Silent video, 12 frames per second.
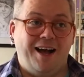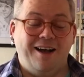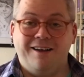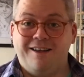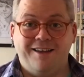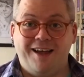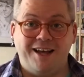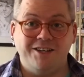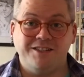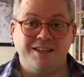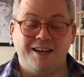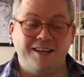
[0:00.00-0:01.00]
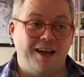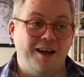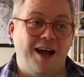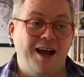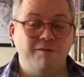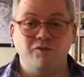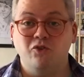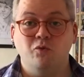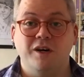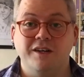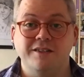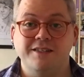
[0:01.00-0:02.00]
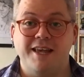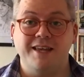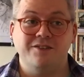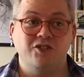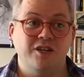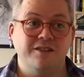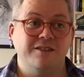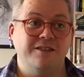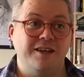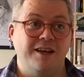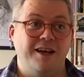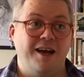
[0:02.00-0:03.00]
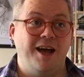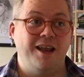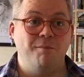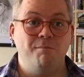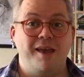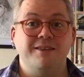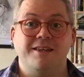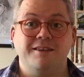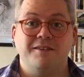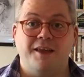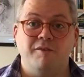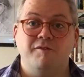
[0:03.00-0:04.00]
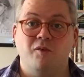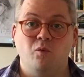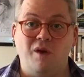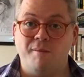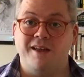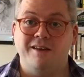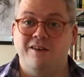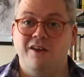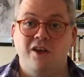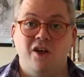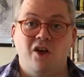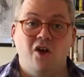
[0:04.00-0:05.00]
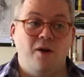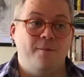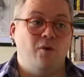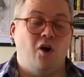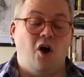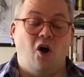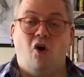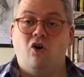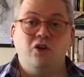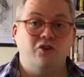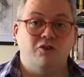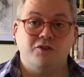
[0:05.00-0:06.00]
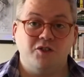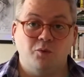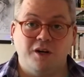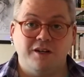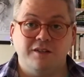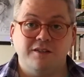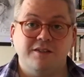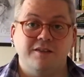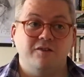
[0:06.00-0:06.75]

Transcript: I have no words. It's just an amazing thing for women all across the world.